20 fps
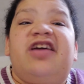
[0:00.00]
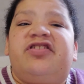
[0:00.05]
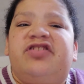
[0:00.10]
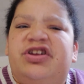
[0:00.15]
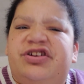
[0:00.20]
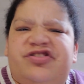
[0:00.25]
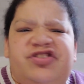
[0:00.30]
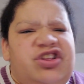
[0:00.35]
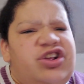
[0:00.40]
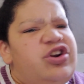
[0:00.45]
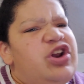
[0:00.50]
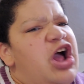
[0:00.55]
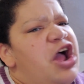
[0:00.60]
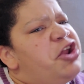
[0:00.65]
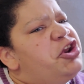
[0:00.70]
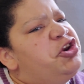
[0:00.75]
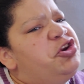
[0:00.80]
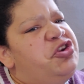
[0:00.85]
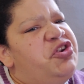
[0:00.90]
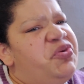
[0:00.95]
long as they're
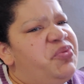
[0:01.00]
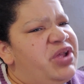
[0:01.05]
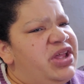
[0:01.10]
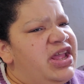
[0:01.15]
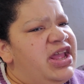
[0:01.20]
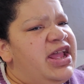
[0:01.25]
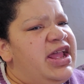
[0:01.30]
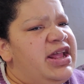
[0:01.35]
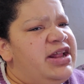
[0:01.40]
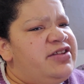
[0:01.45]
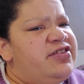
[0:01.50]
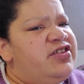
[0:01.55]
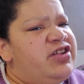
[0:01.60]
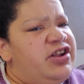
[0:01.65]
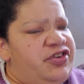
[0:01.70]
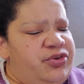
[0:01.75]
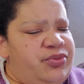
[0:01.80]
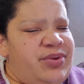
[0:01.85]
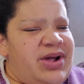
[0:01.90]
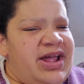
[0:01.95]
not doing it in
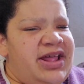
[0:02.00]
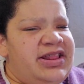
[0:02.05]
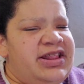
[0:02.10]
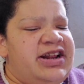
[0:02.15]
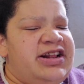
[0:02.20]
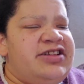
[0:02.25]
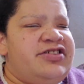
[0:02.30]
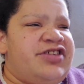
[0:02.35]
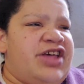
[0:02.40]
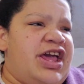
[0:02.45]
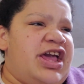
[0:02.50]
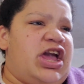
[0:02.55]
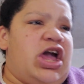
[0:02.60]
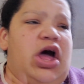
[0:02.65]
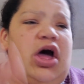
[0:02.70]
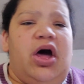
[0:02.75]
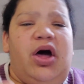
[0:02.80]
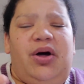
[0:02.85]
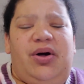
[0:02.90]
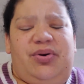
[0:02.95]
such a way that it's like,
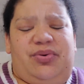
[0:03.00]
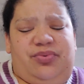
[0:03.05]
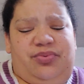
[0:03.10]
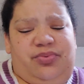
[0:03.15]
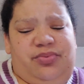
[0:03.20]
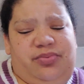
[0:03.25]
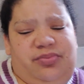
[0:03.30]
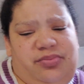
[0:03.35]
oh,